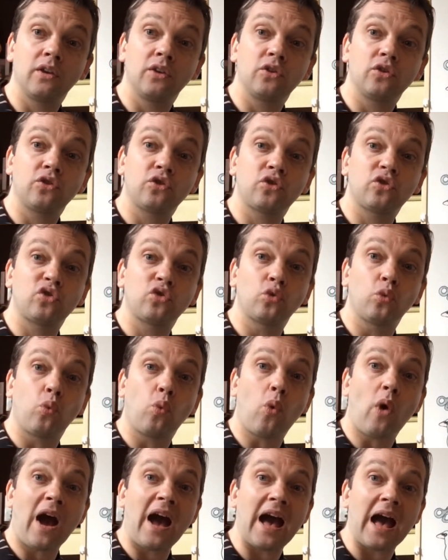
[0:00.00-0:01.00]

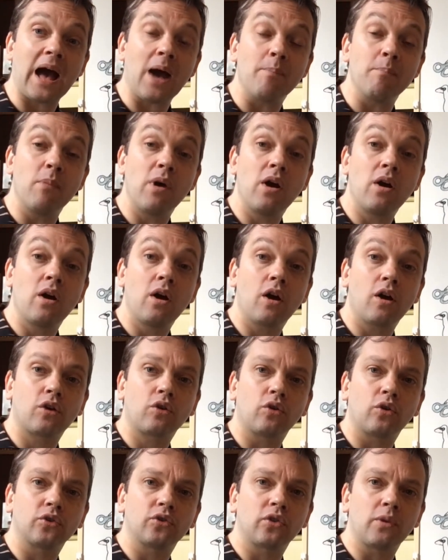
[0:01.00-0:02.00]
swam
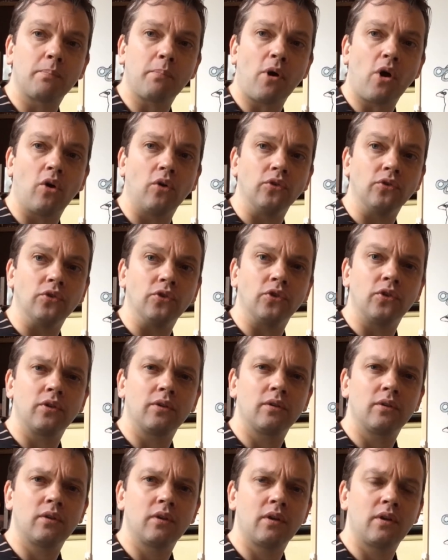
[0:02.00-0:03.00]
across the pond.
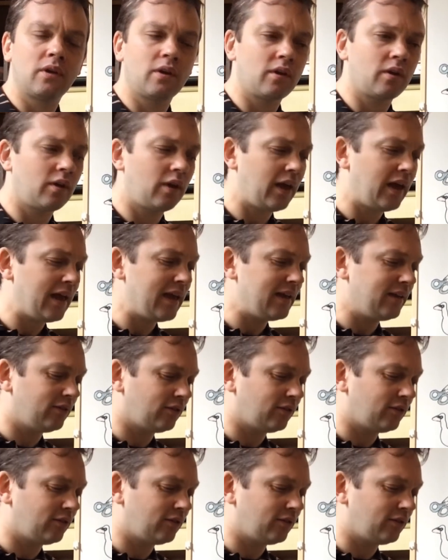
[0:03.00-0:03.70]
He